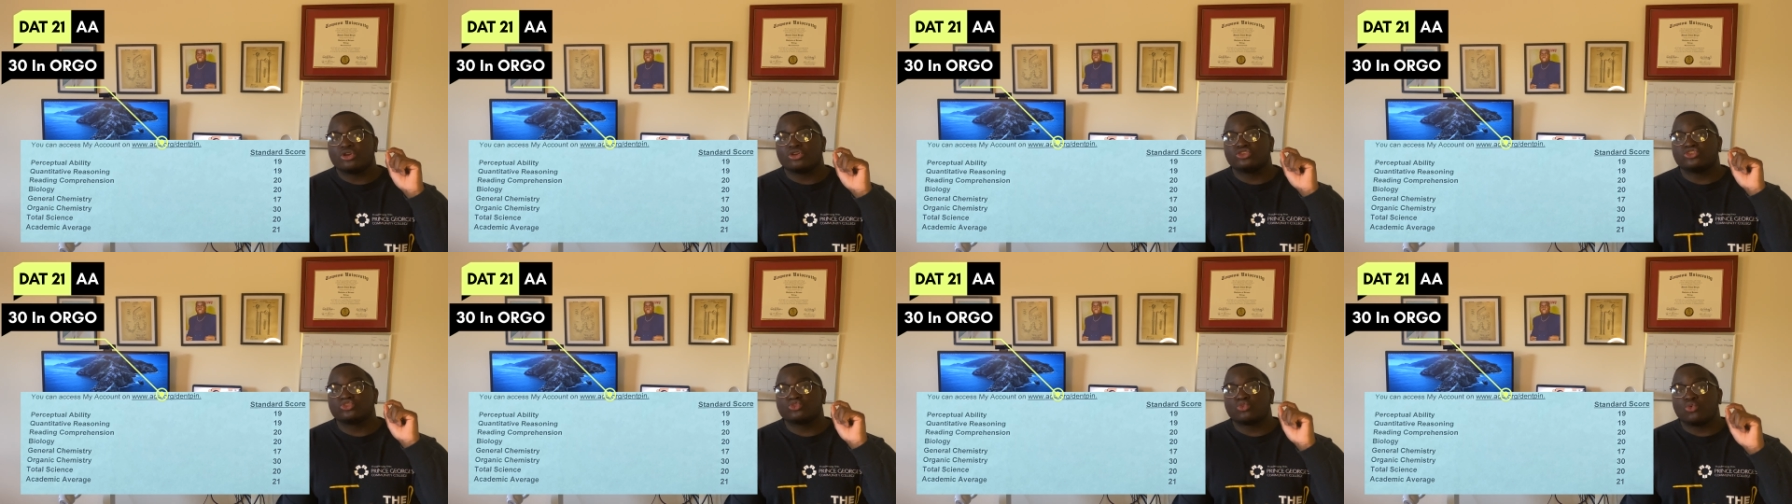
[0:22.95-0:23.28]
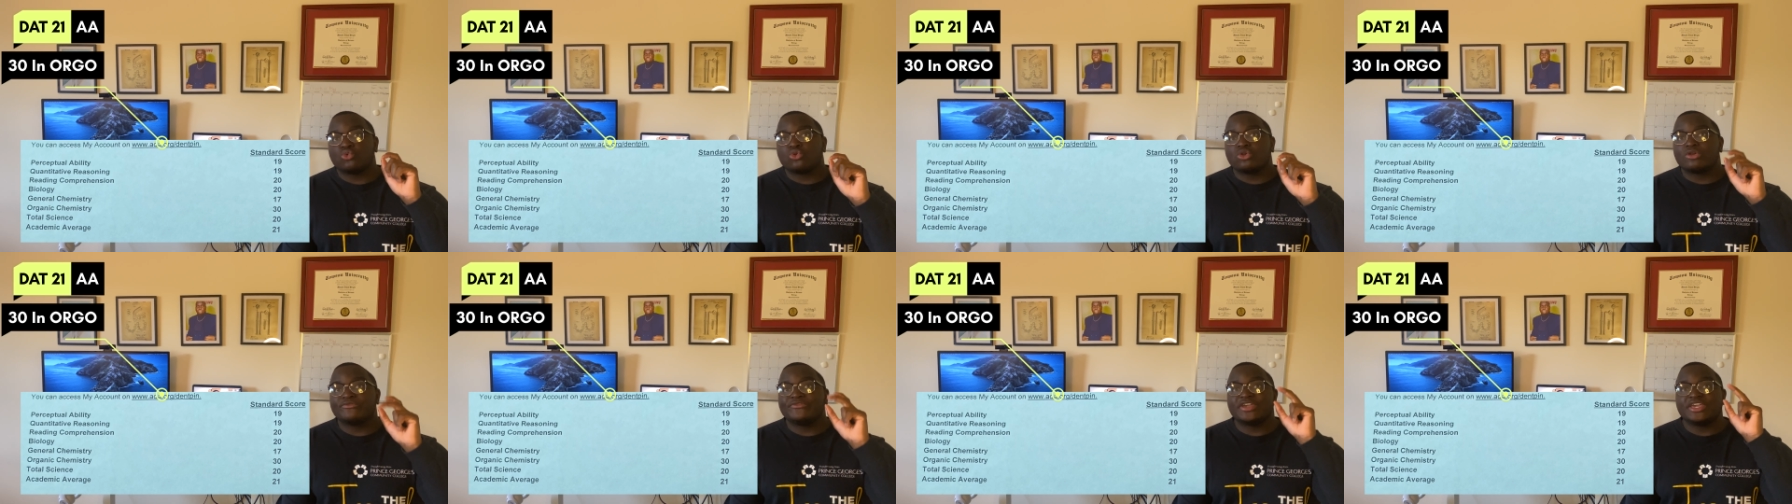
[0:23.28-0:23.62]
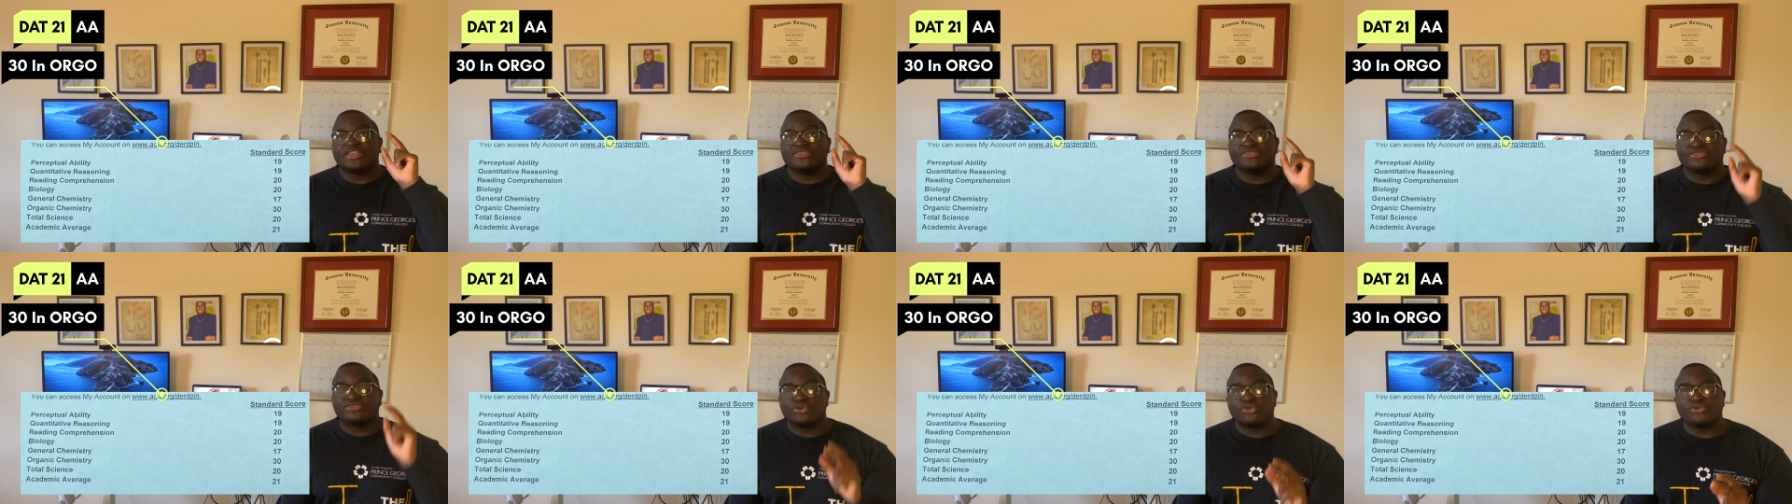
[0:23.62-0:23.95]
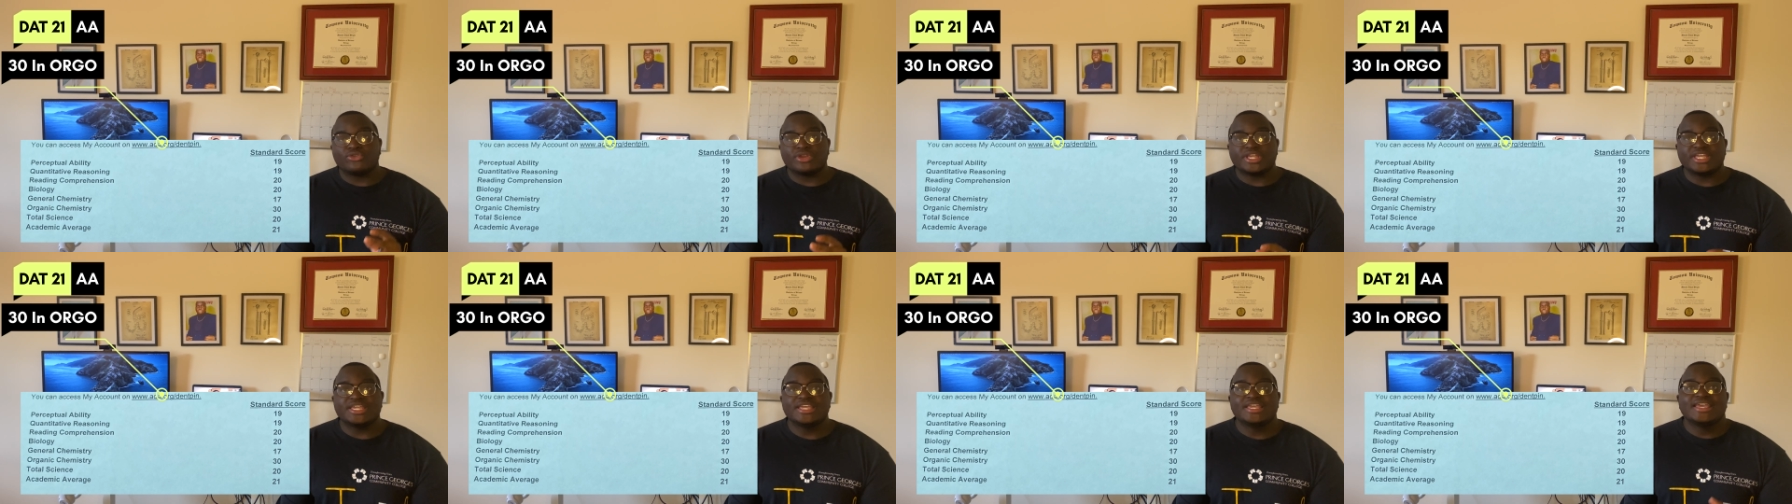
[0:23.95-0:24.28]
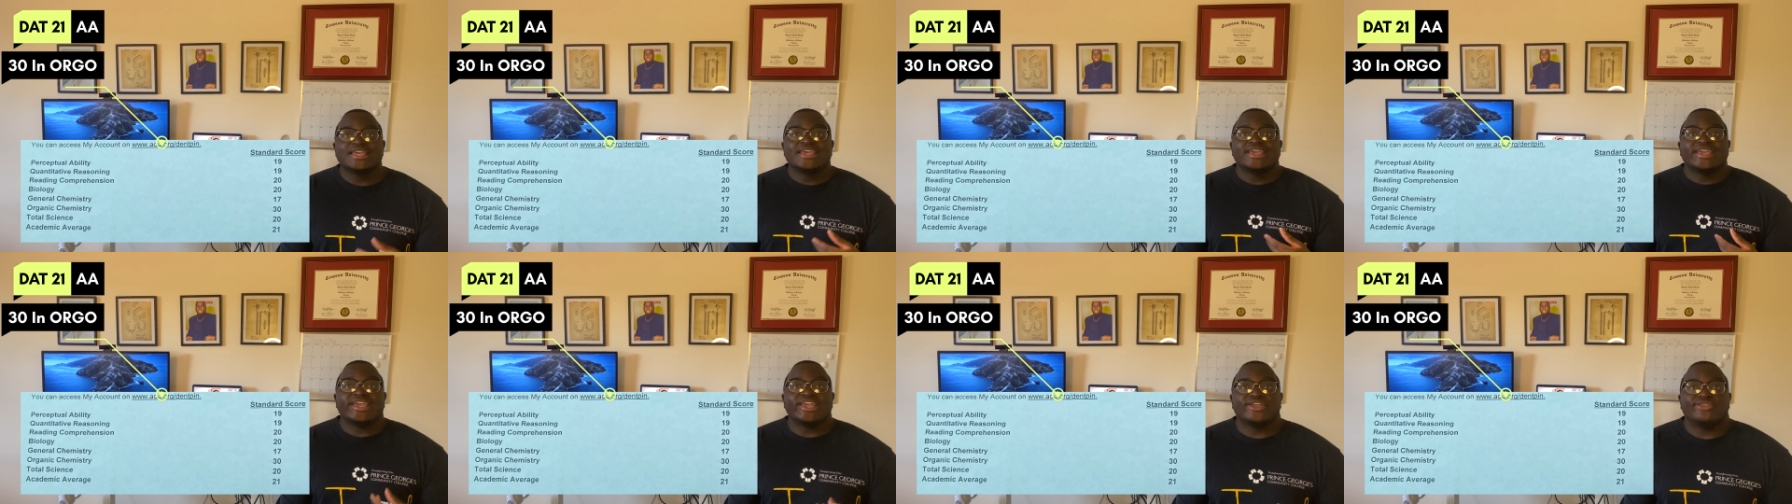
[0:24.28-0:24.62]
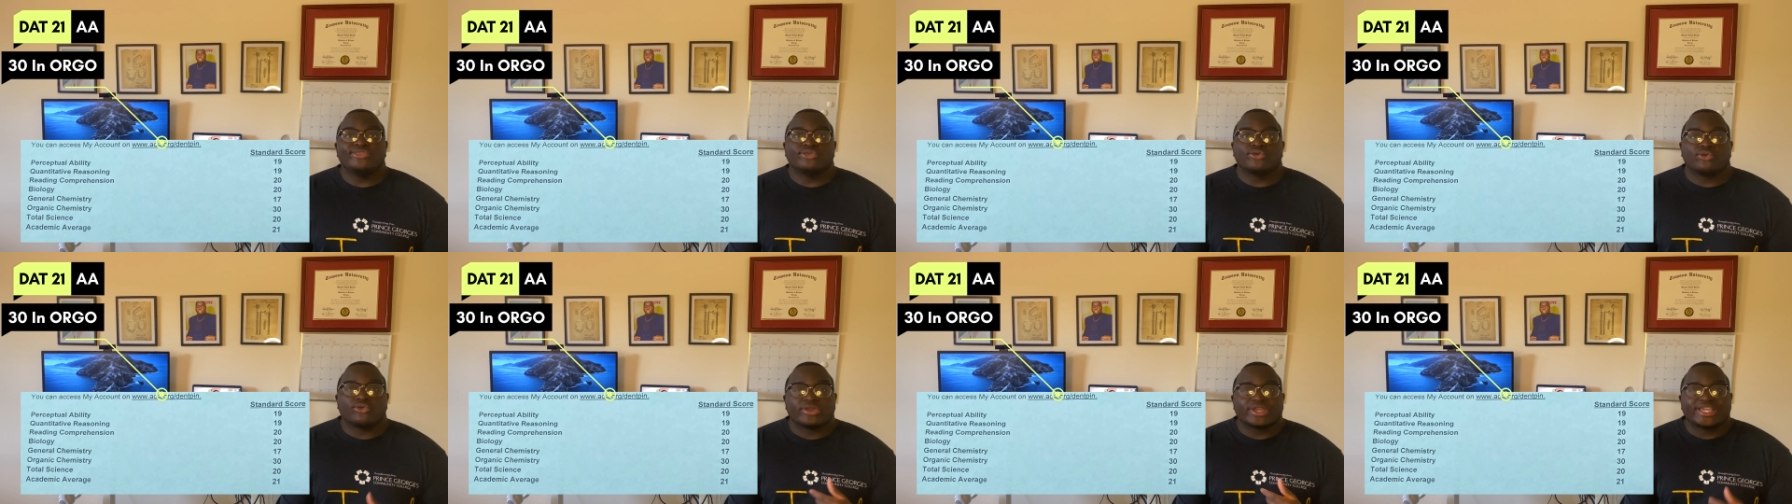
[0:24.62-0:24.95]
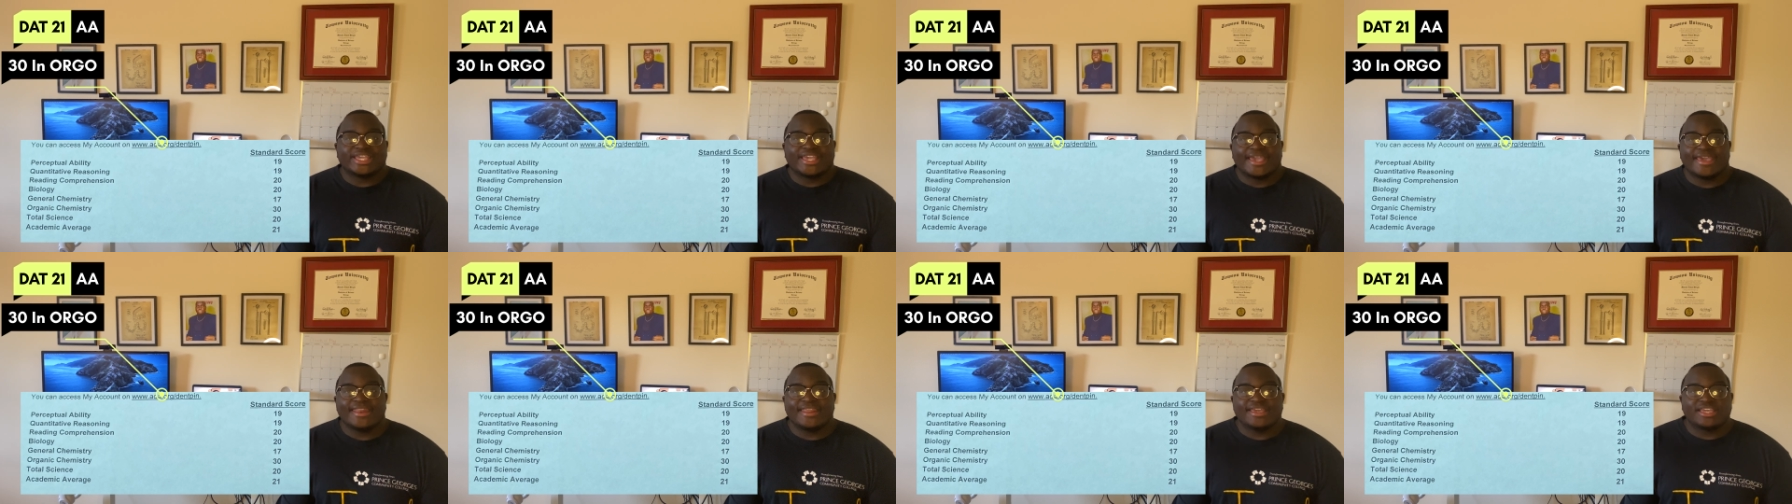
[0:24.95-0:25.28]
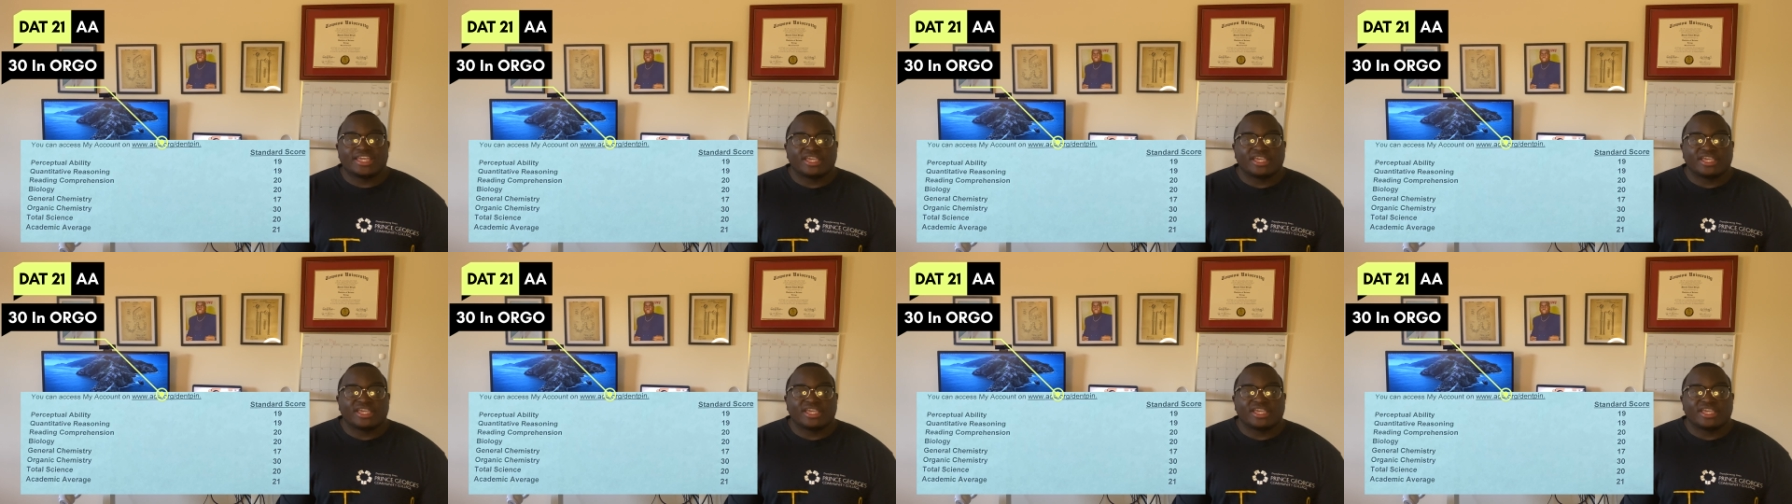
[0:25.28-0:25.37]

a score of a thirty in the organic